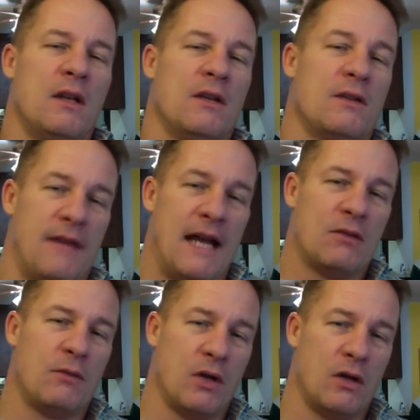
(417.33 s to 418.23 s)
So
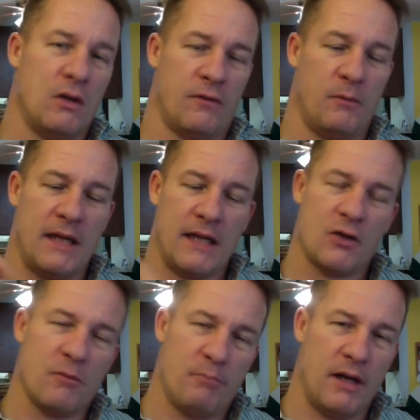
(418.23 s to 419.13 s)
that's what you're going to do for me. Get
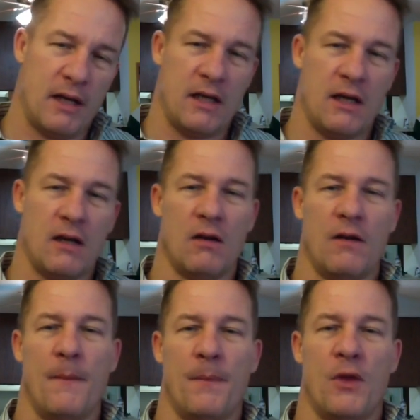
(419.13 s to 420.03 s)
your butt in here.
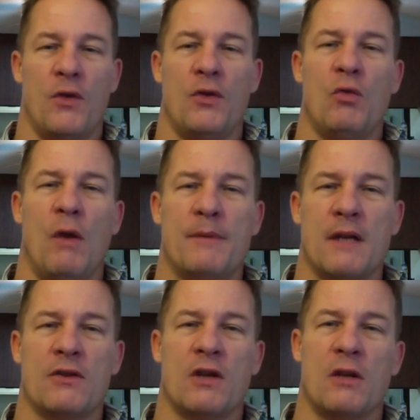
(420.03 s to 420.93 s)
The new
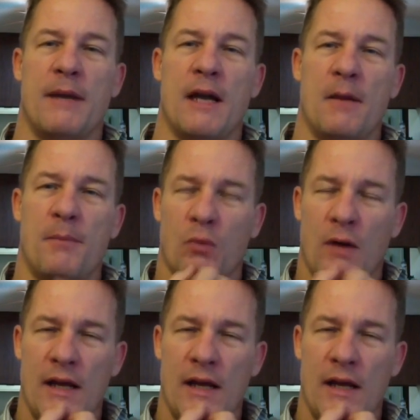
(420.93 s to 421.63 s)
website's going to be up. Right